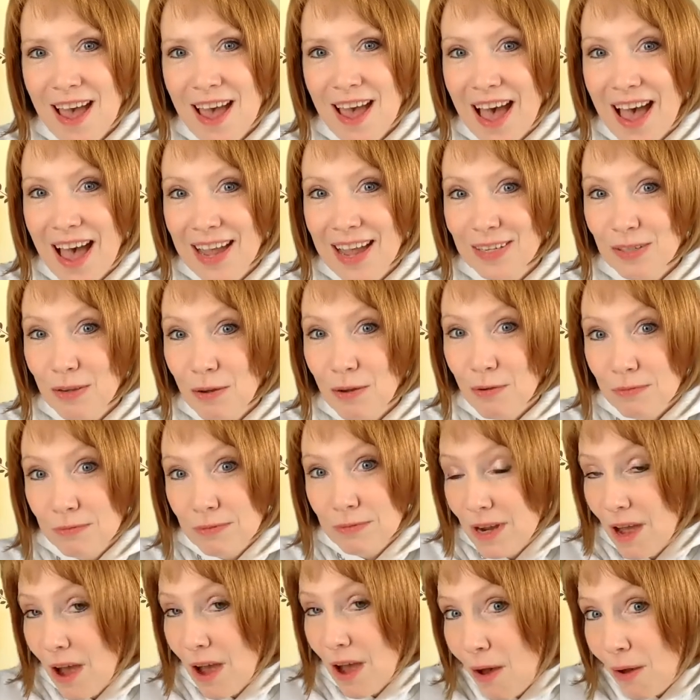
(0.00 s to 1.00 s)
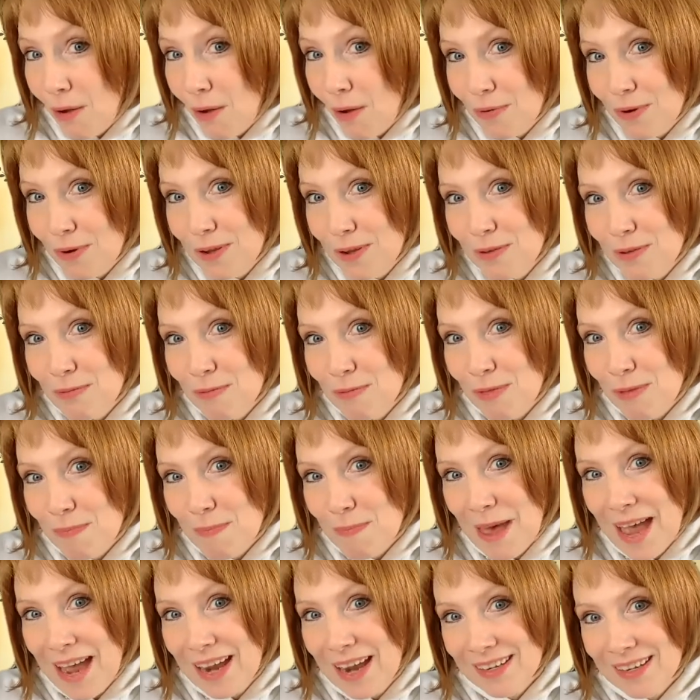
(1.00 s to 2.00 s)
I don't know who the
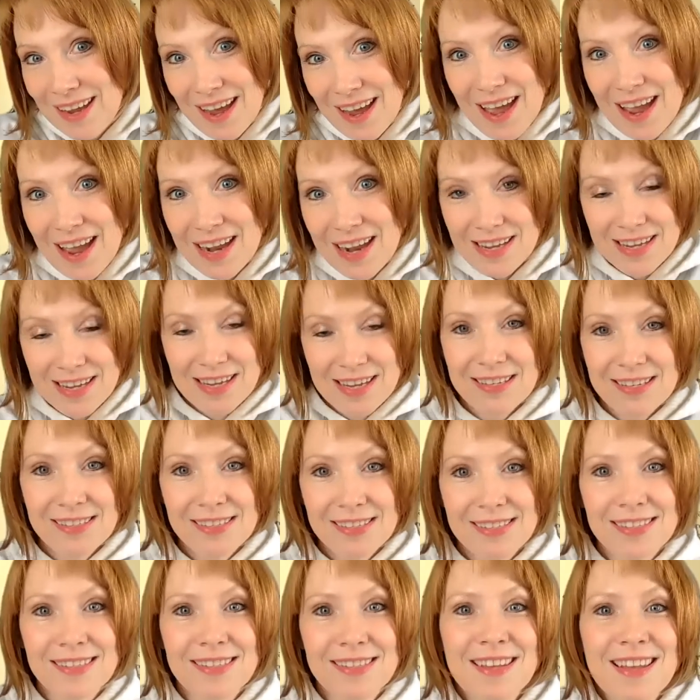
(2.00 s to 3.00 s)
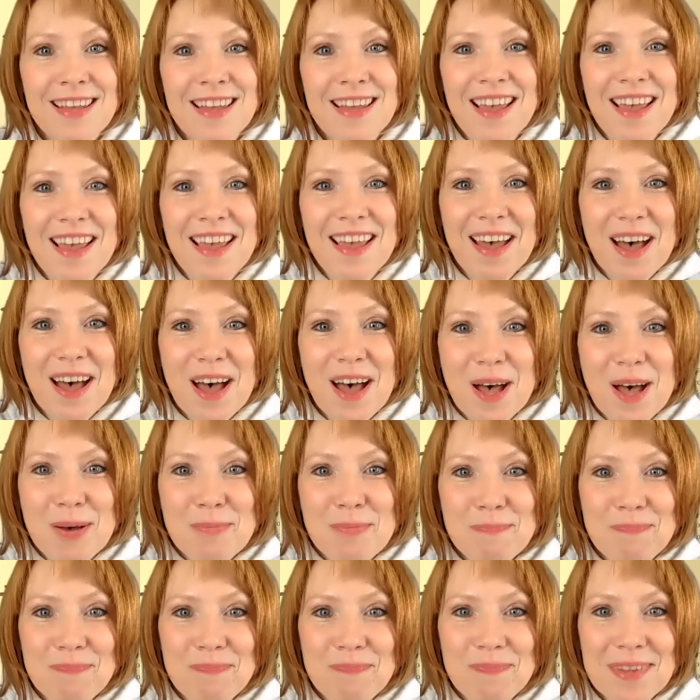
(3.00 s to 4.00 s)
bad guy is
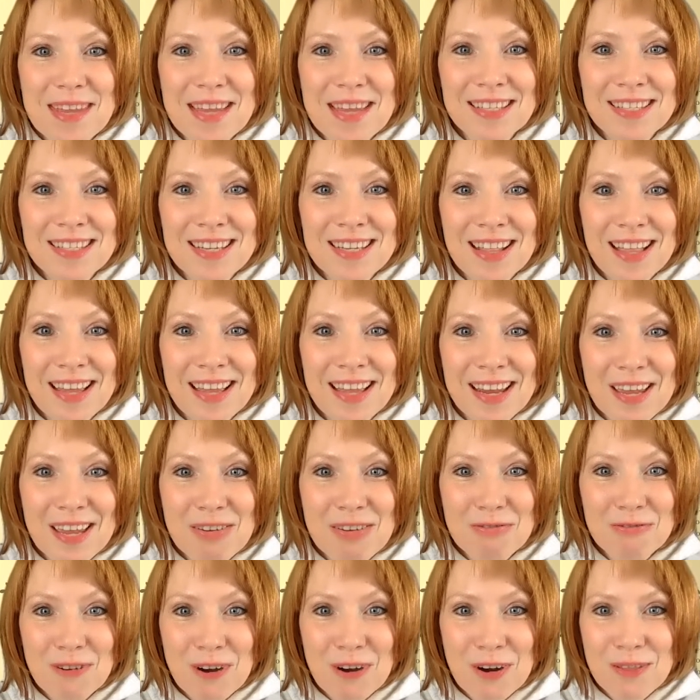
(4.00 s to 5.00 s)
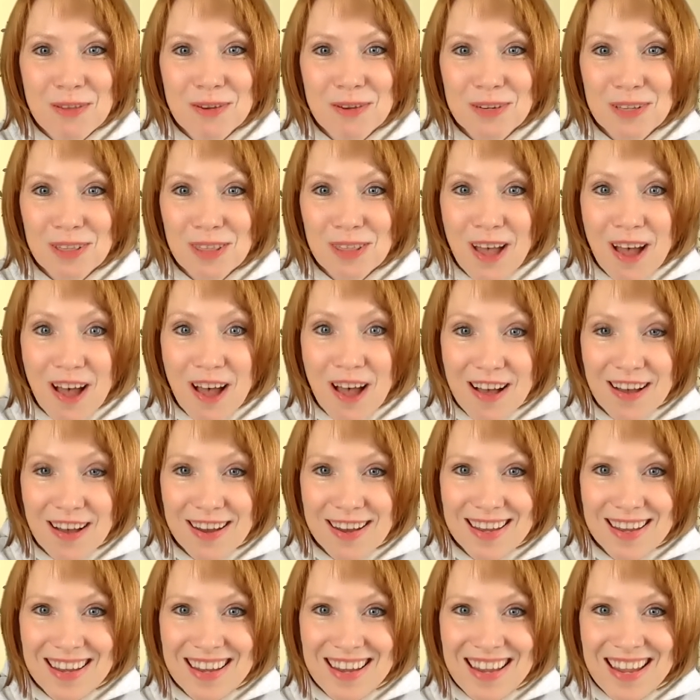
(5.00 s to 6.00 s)
until I get farther
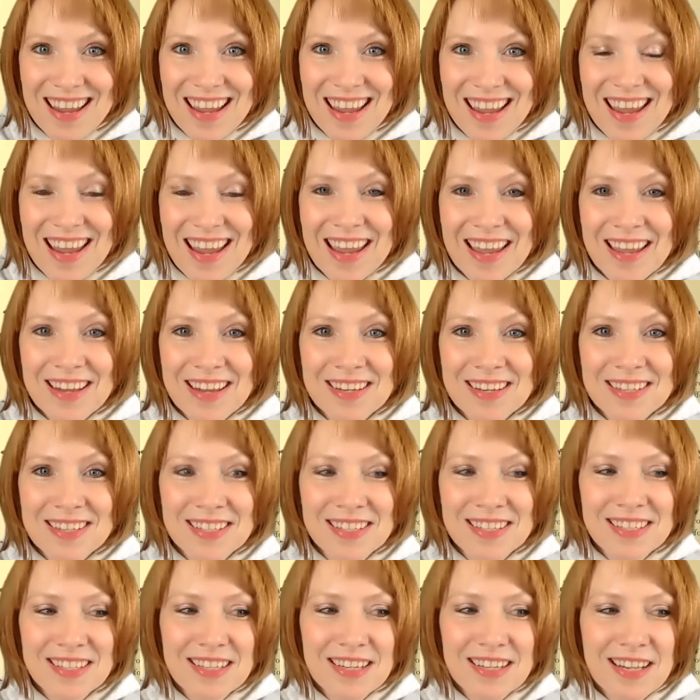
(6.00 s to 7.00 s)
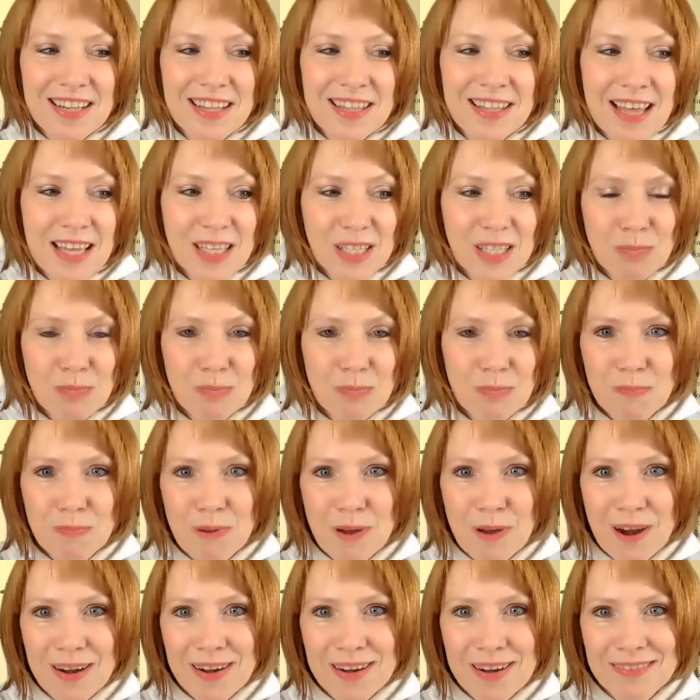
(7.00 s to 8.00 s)
along. And that's
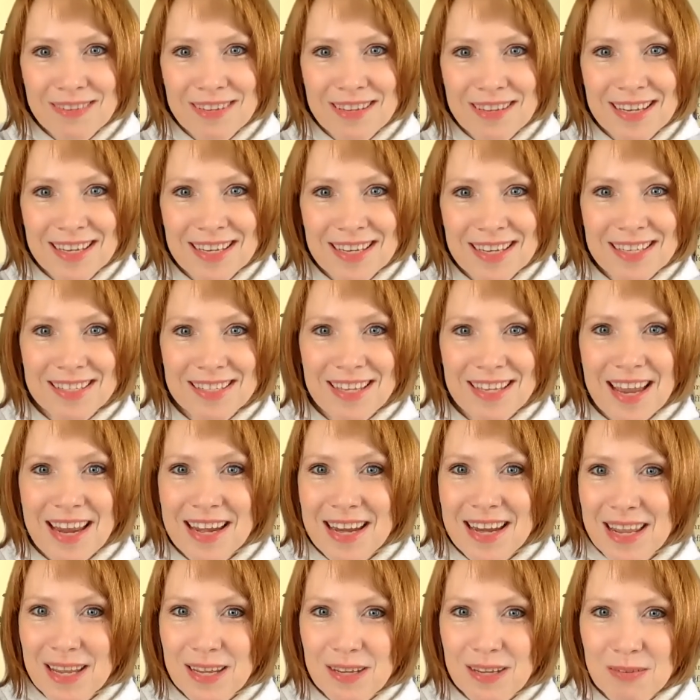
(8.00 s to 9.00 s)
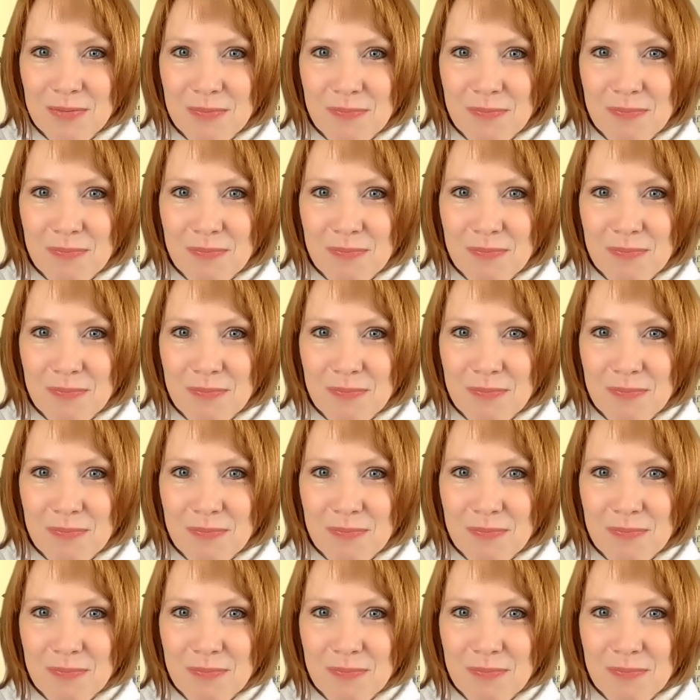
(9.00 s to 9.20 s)
part of the exciting